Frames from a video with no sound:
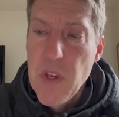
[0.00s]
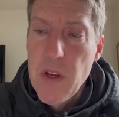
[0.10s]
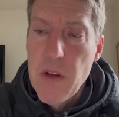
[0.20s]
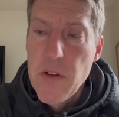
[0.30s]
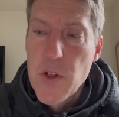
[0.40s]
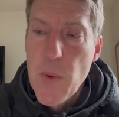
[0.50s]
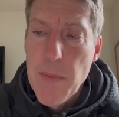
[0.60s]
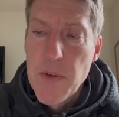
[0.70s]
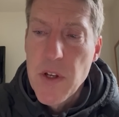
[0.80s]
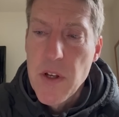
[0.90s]
He
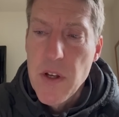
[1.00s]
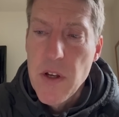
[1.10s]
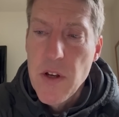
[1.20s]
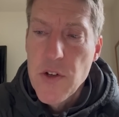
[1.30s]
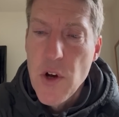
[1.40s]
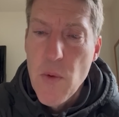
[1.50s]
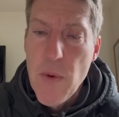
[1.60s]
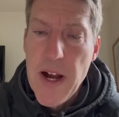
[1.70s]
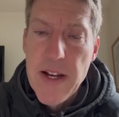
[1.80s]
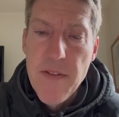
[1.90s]
swept a shot
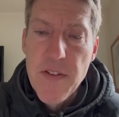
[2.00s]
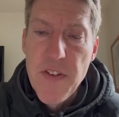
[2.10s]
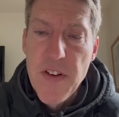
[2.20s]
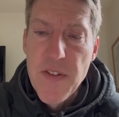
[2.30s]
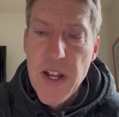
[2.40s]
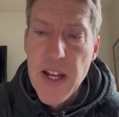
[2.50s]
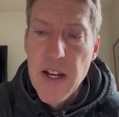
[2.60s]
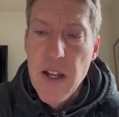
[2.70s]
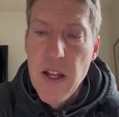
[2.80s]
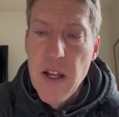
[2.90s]
wide after 15,